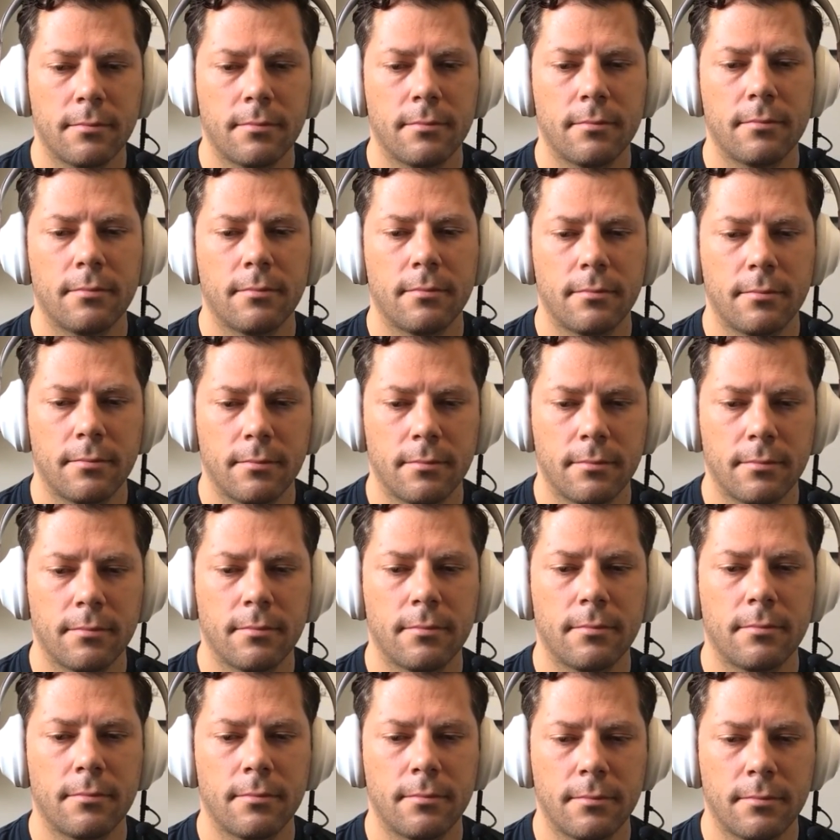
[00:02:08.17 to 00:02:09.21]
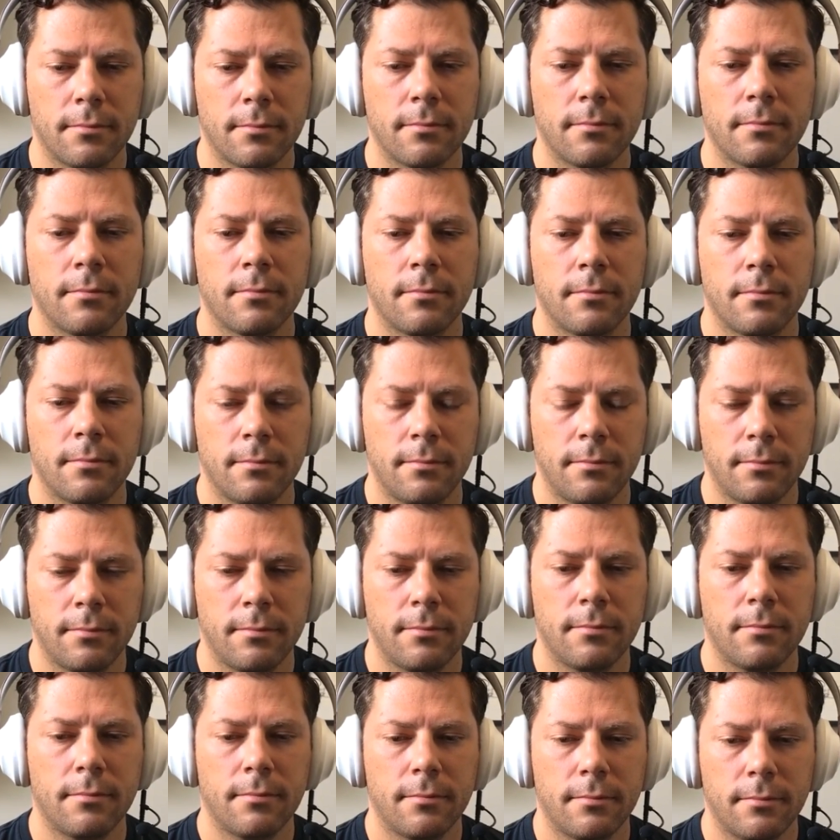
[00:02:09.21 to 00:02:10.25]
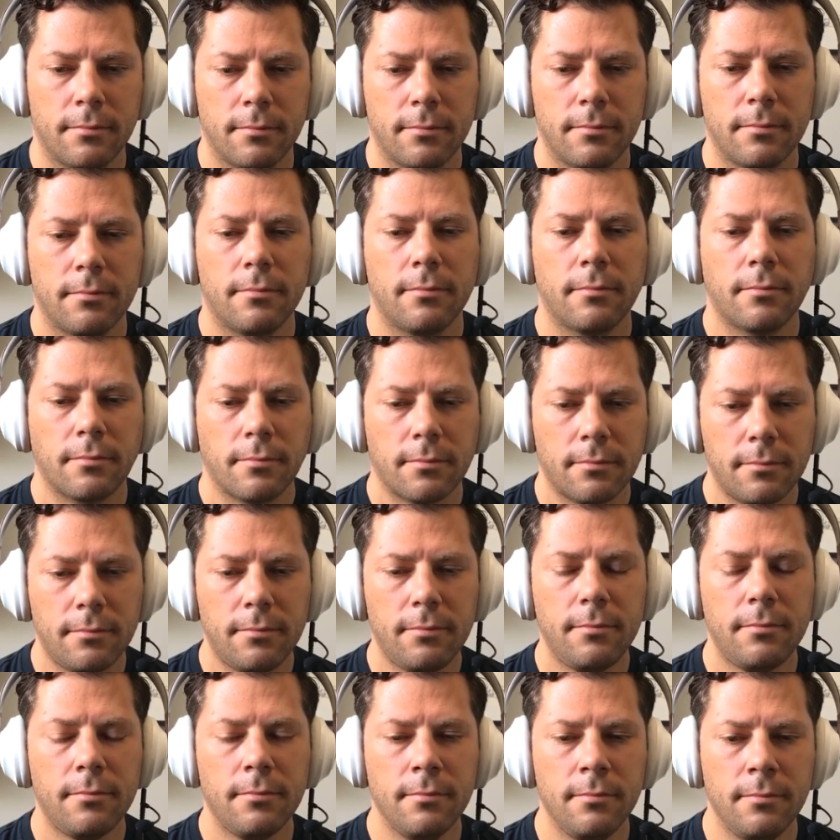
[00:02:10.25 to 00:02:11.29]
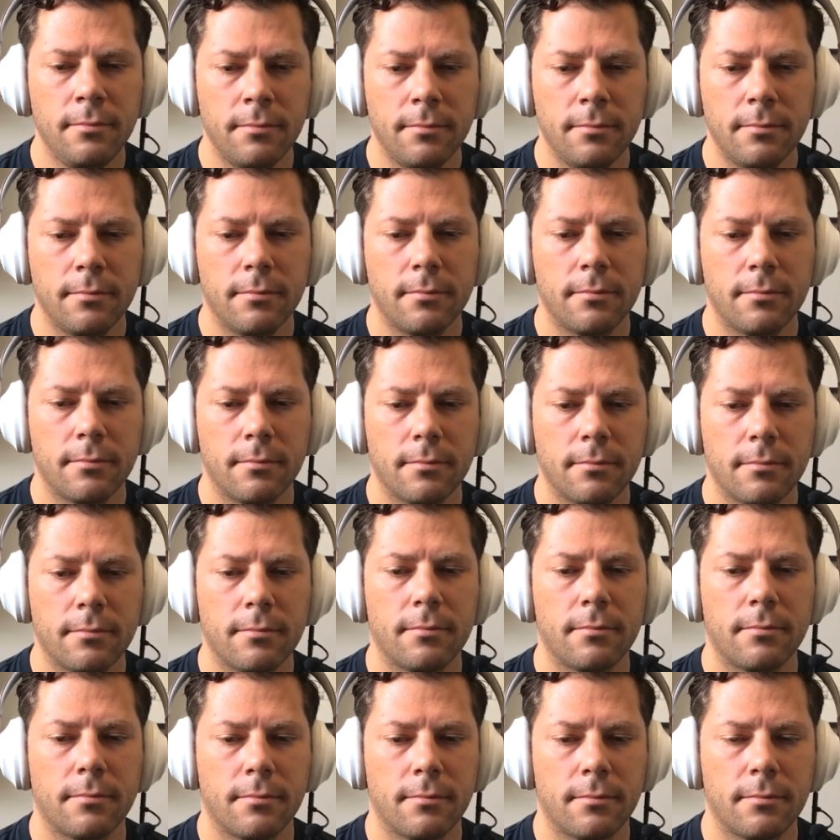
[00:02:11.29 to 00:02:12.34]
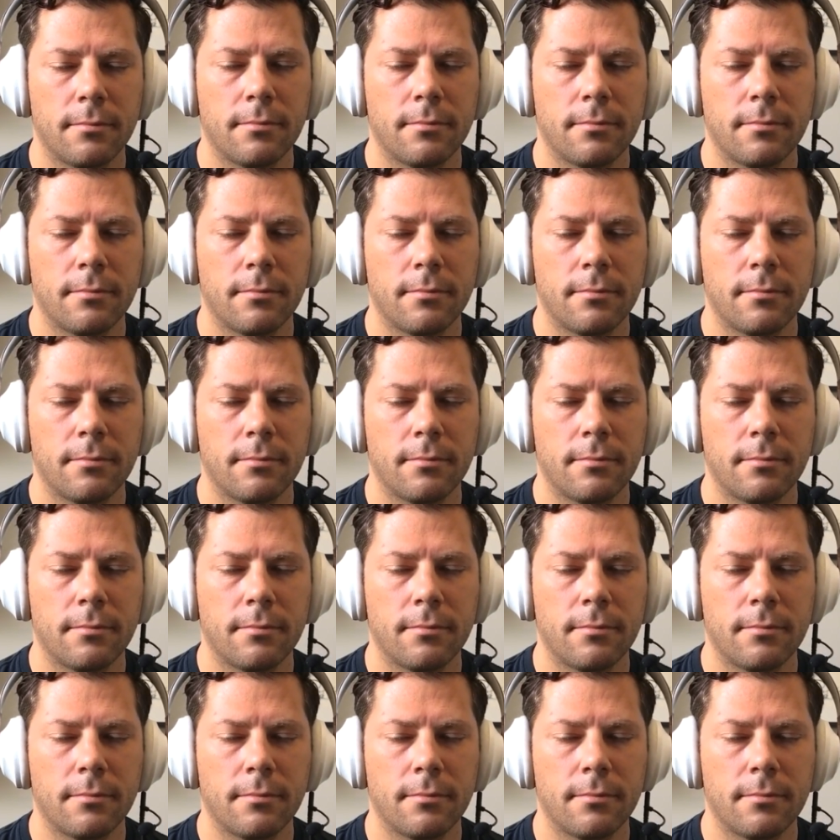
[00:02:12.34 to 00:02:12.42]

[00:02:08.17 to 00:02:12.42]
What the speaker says: [no speech]